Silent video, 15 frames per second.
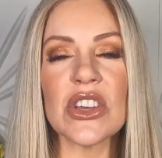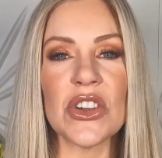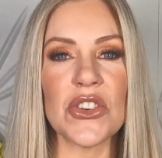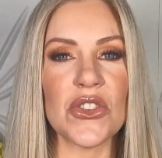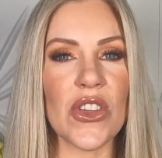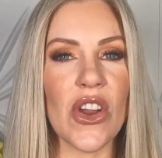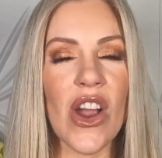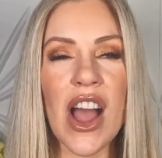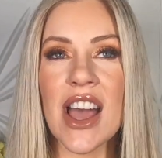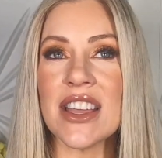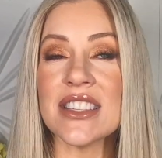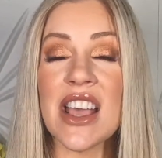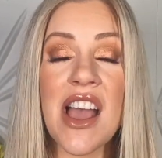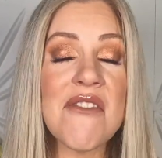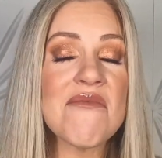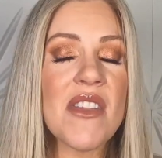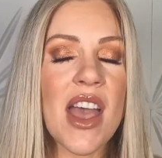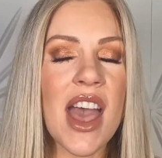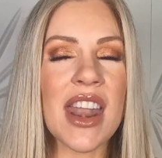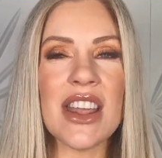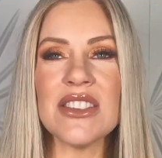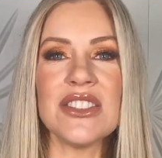under their eyes,
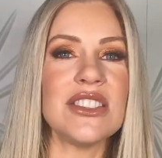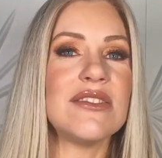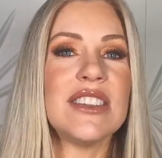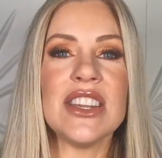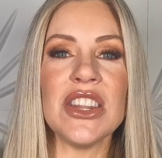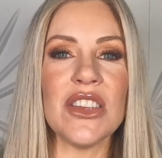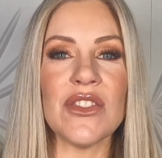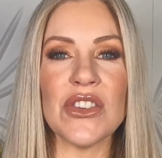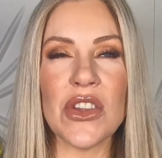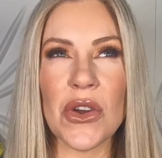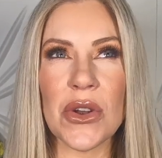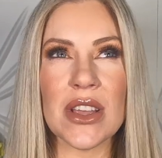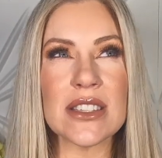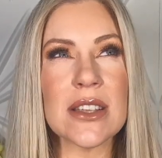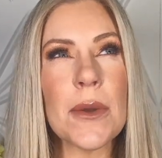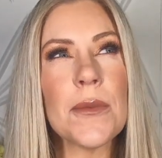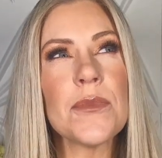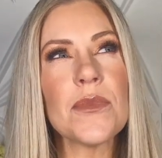and I didn't even notice.